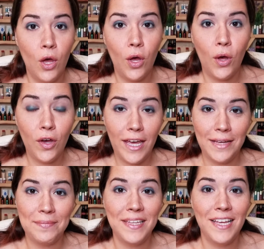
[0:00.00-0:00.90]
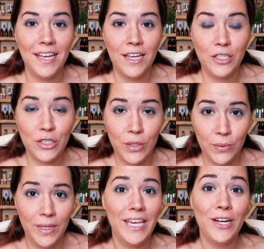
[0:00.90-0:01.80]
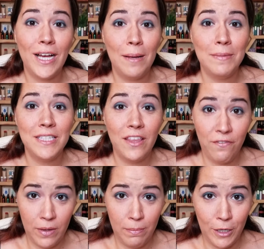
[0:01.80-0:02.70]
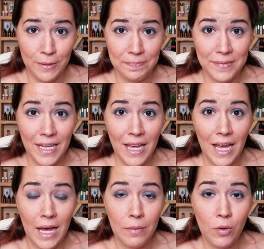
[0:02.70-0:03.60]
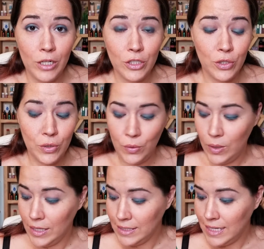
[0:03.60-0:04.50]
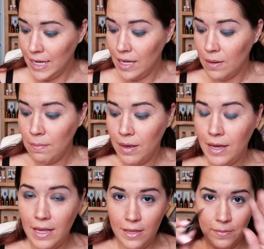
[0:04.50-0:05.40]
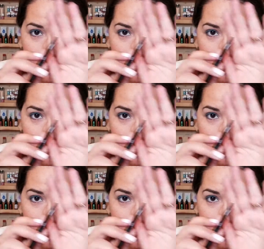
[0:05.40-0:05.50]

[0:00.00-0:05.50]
Okay, so here comes the fun part. I'm going to take my